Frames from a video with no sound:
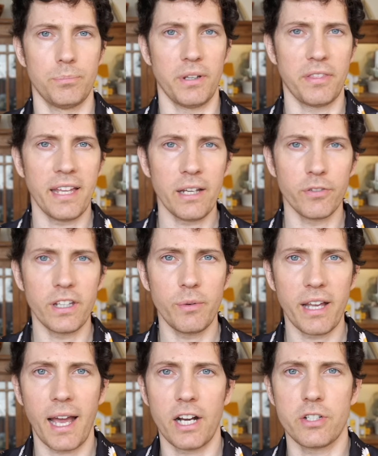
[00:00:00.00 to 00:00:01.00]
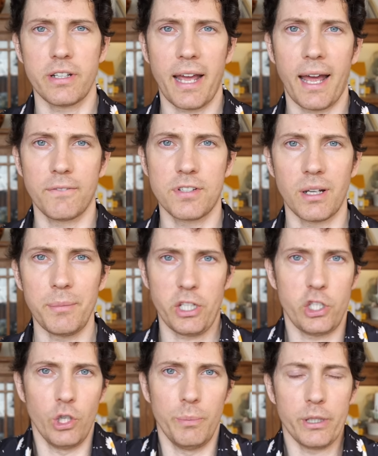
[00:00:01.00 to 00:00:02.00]
But thankfully, we actually have some
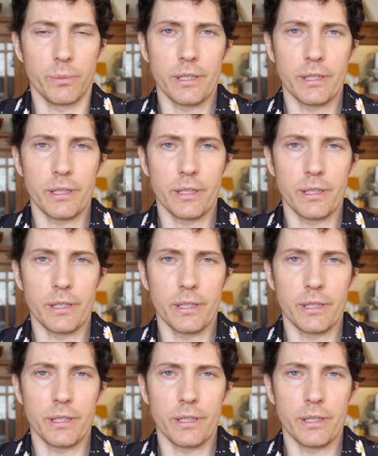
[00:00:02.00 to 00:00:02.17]
human